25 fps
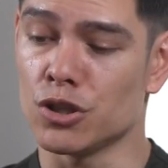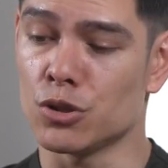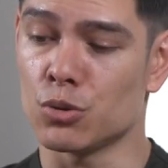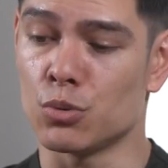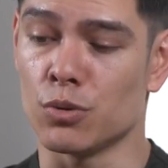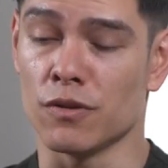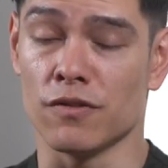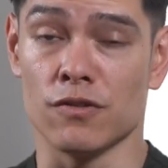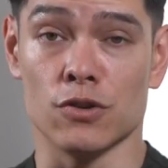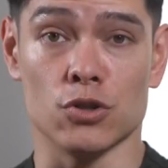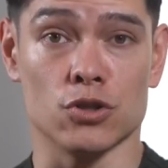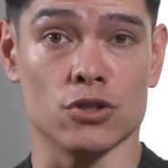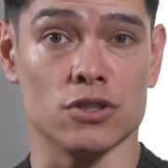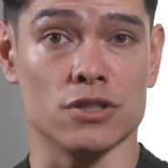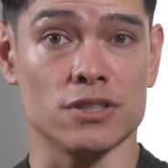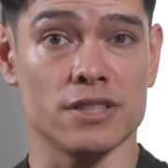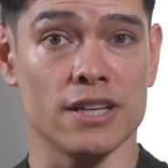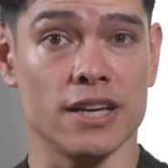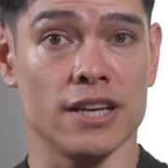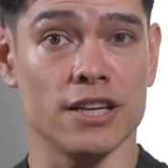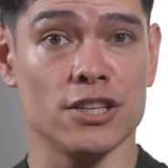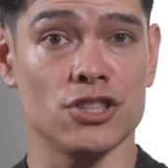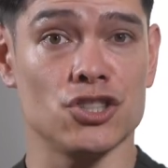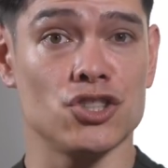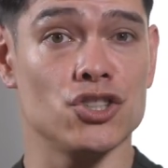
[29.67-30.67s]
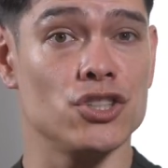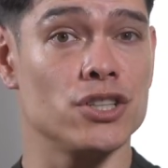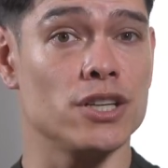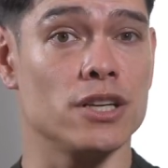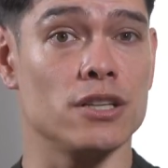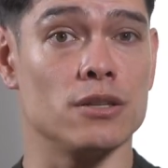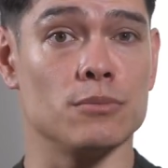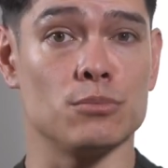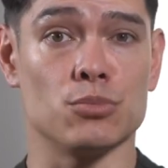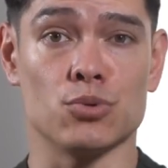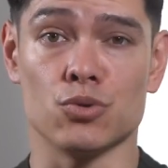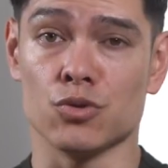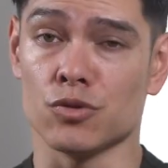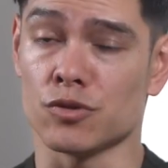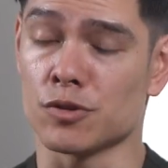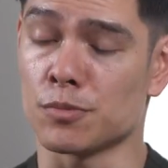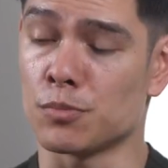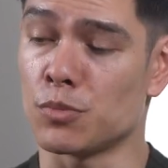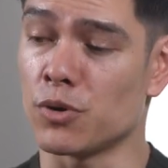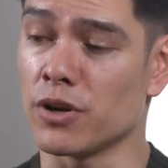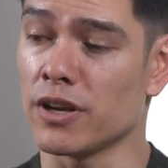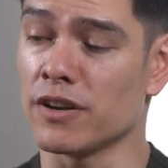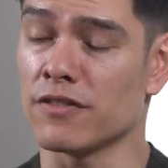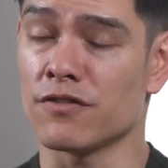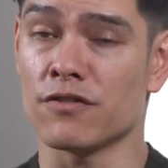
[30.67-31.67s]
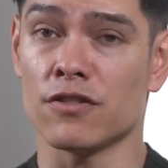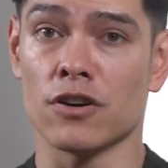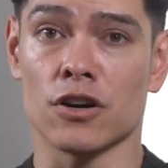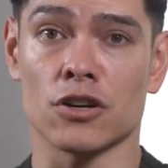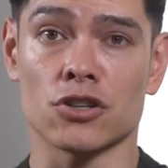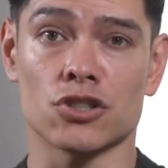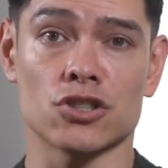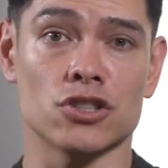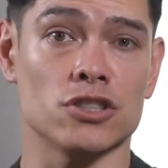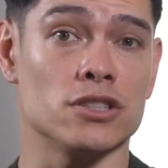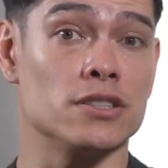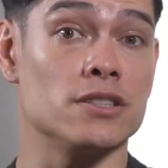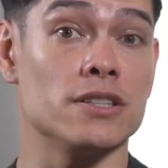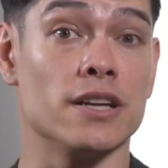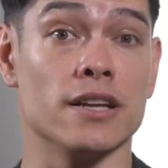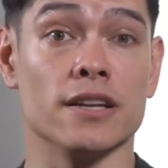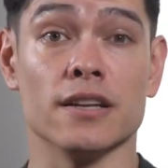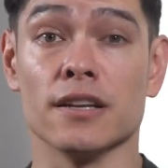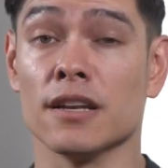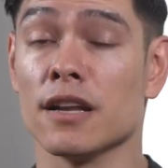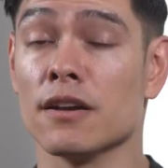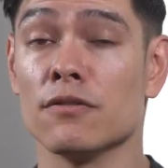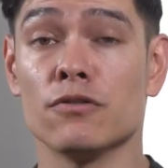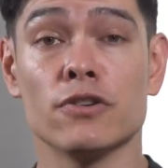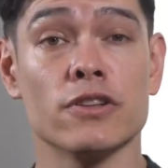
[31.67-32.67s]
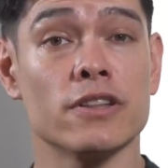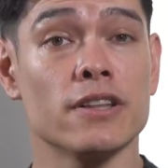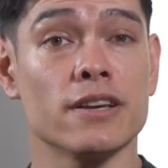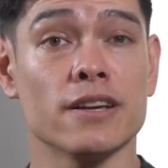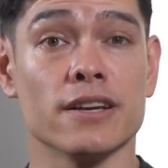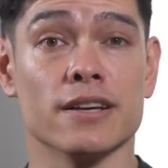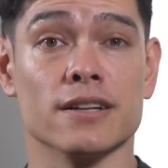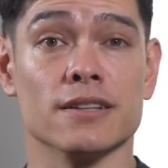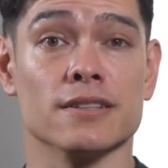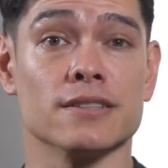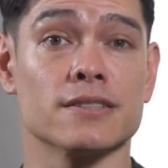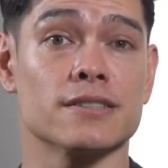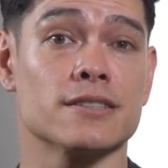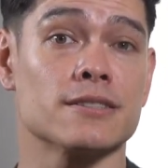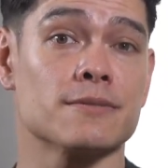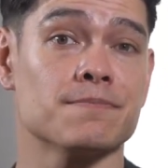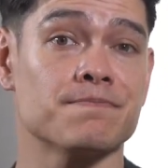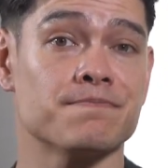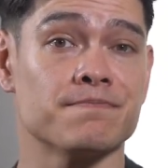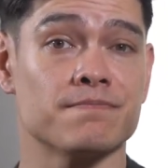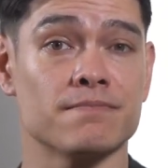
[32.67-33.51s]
reverses aging and improves brain function and everything else.